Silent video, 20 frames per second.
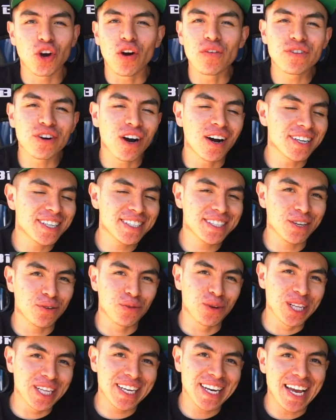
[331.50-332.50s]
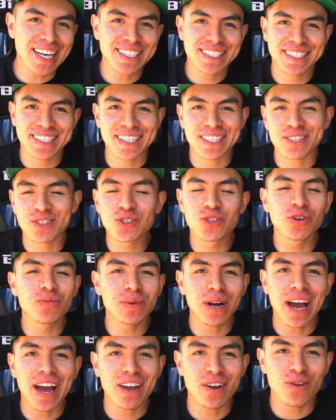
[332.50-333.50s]
overall, just a really nice seat,
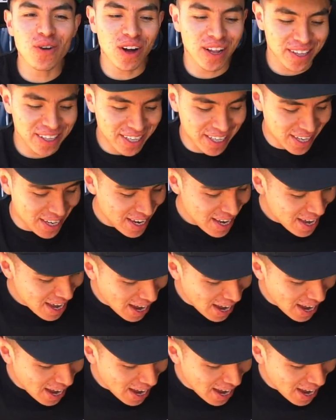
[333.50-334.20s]
super high quality.